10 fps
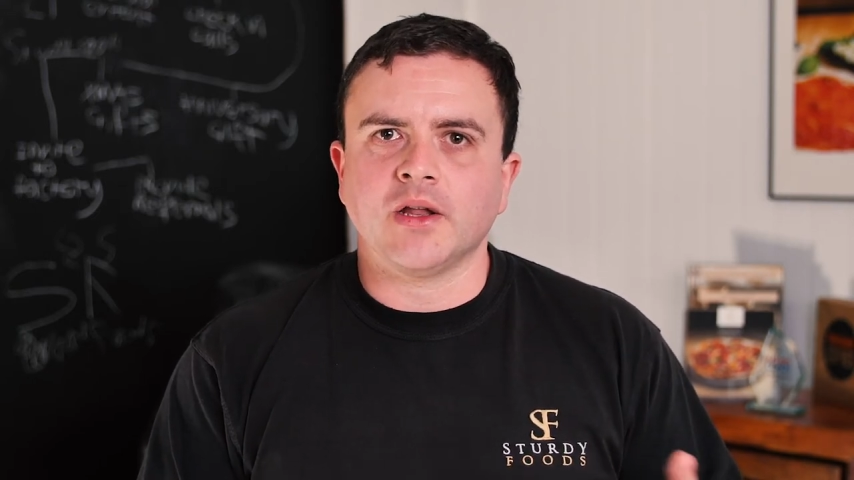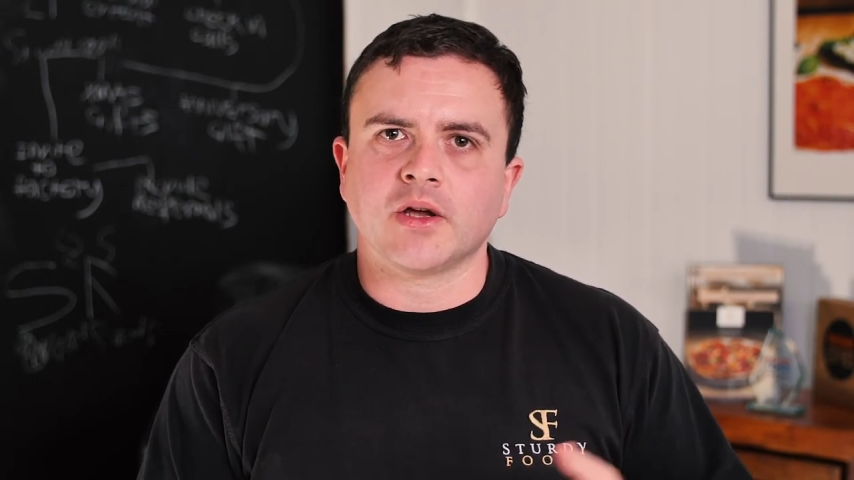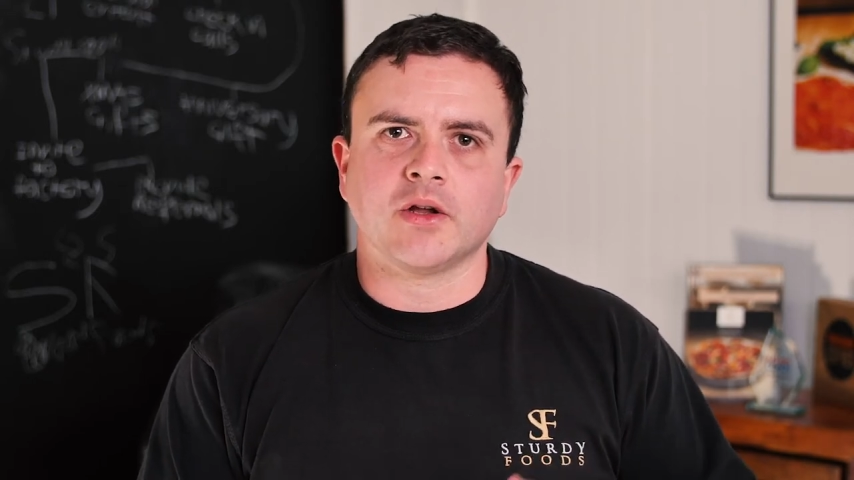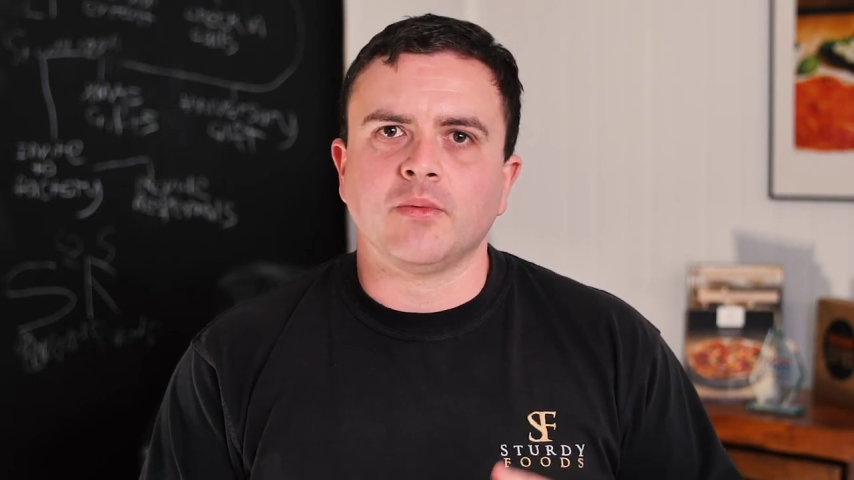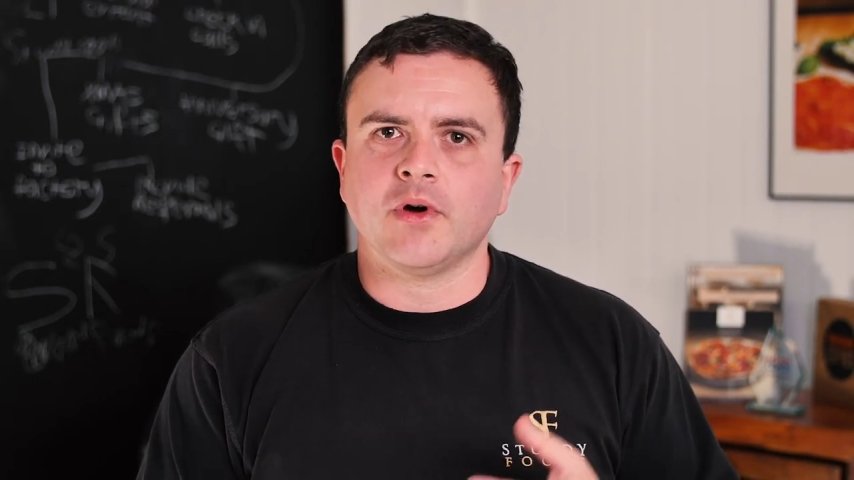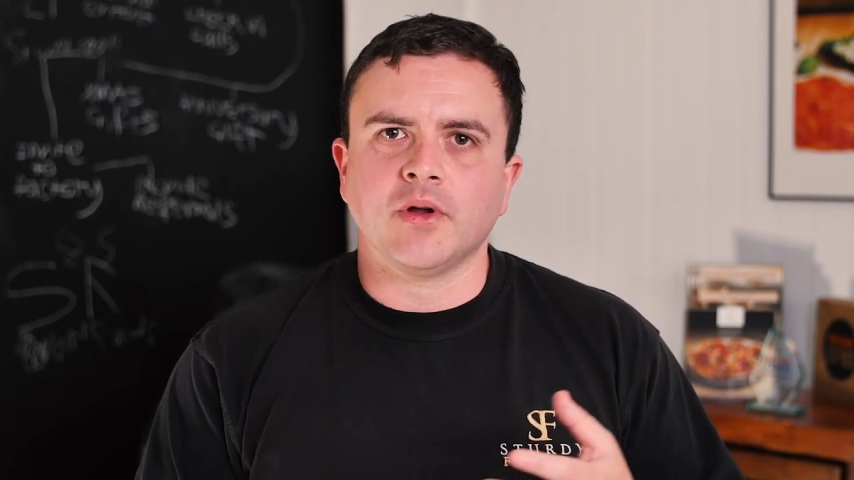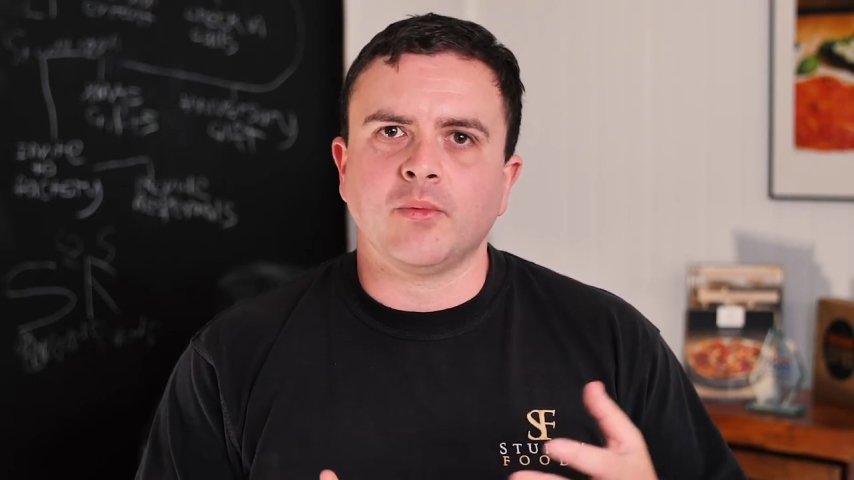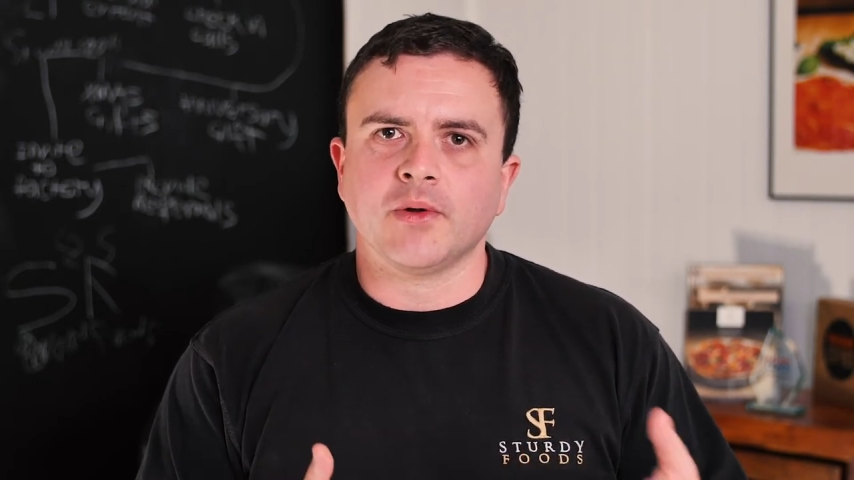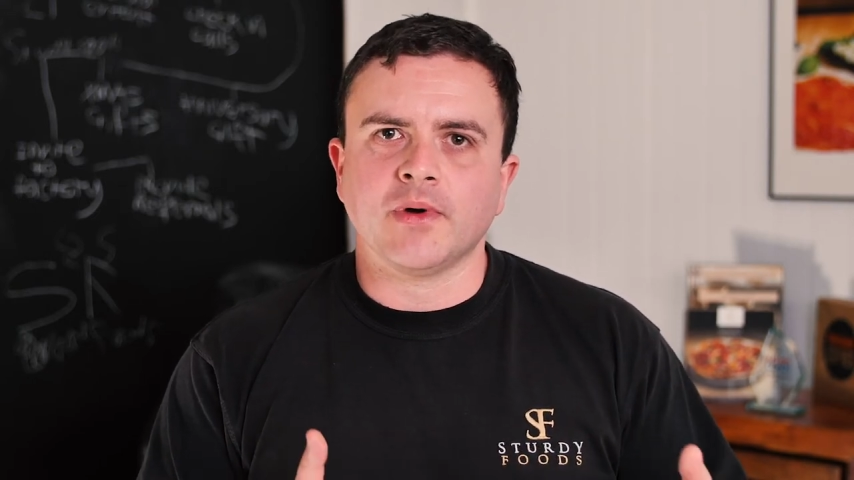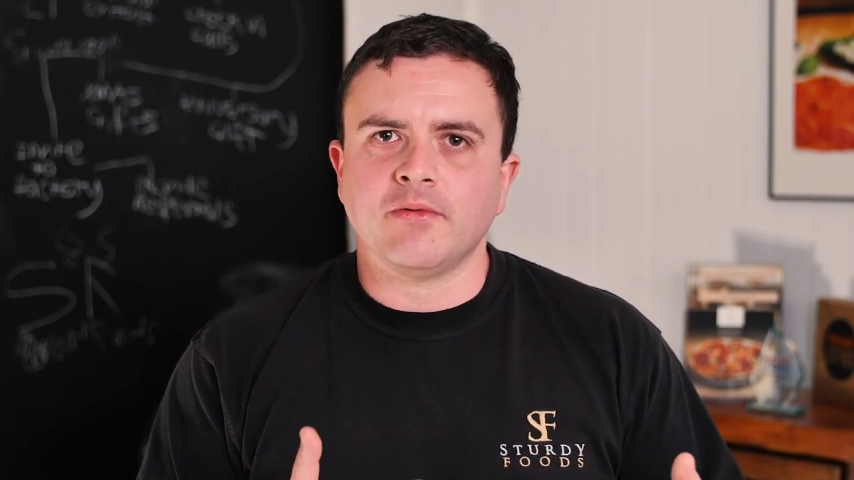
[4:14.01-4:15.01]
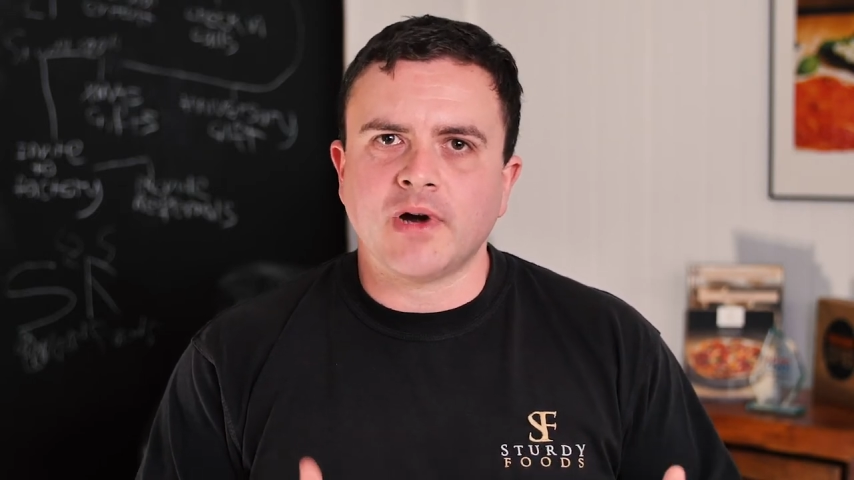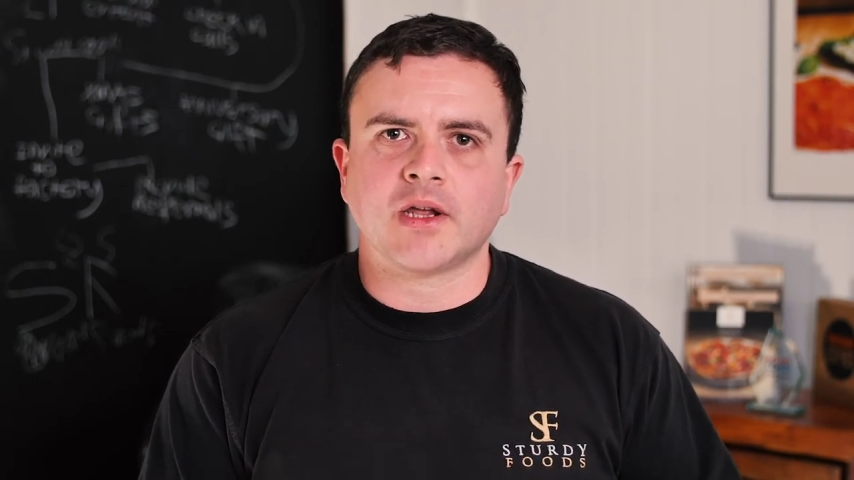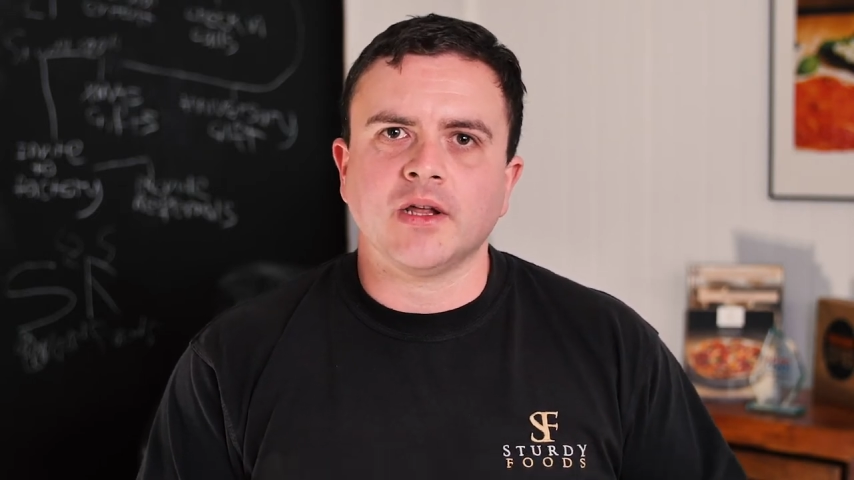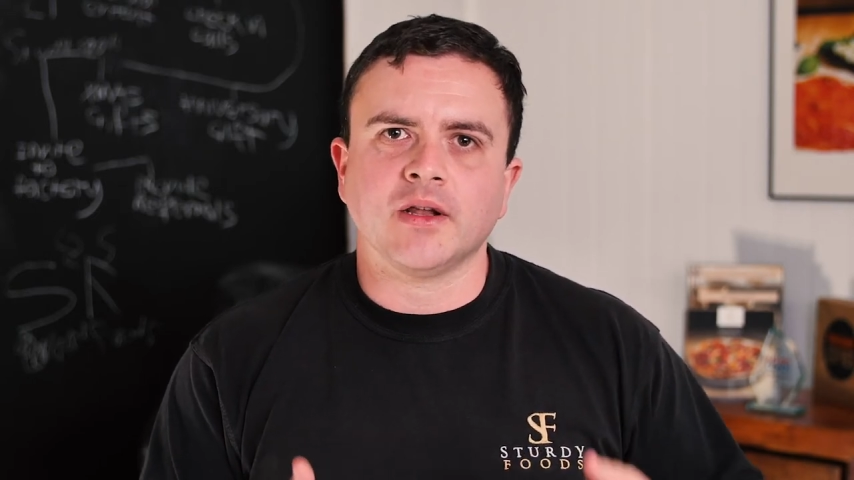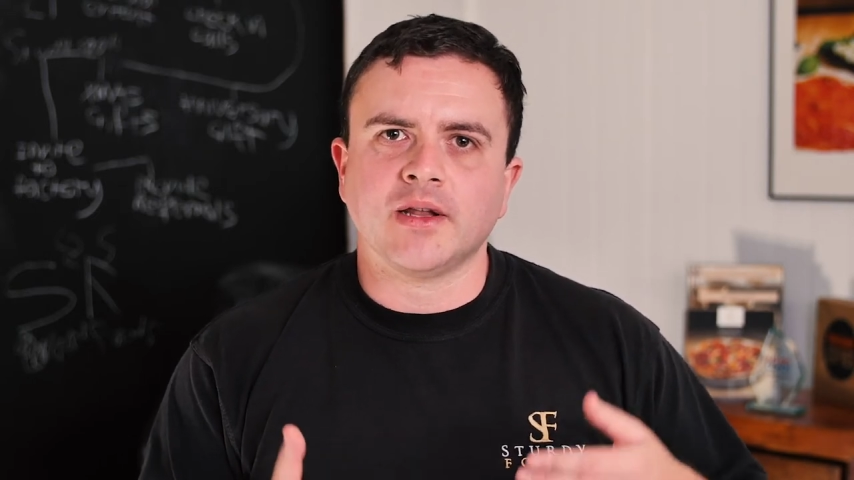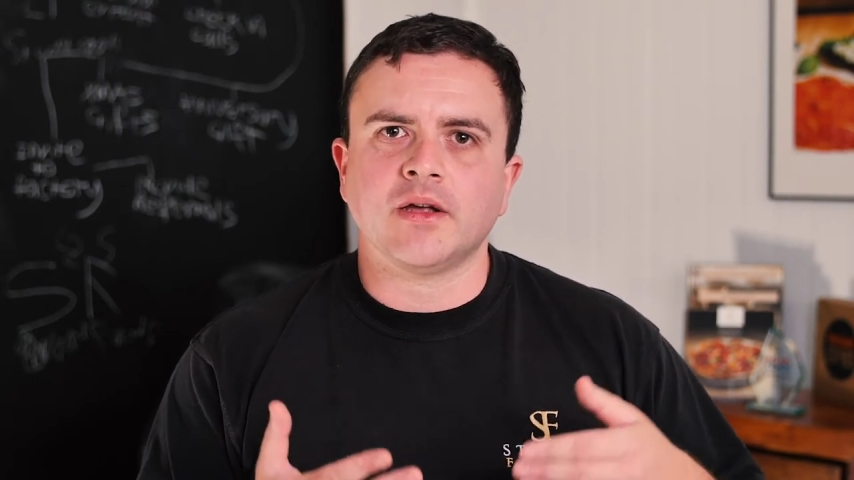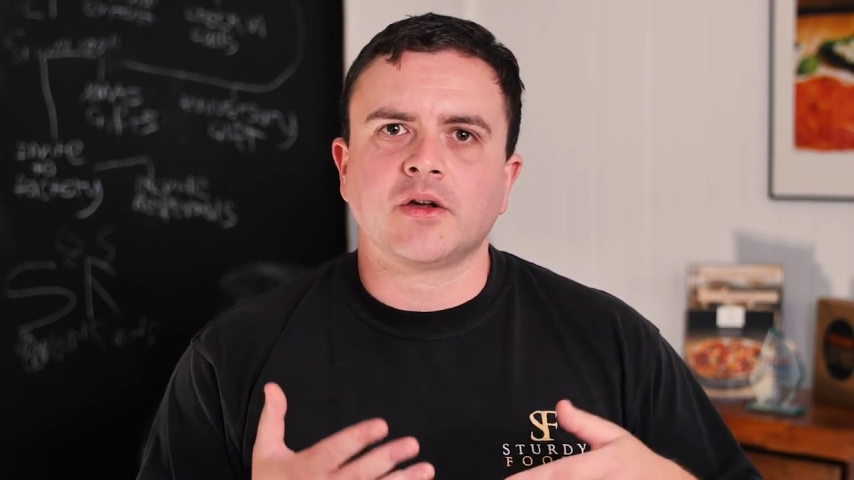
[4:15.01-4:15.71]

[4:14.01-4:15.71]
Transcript: and they're going to want to eat regularly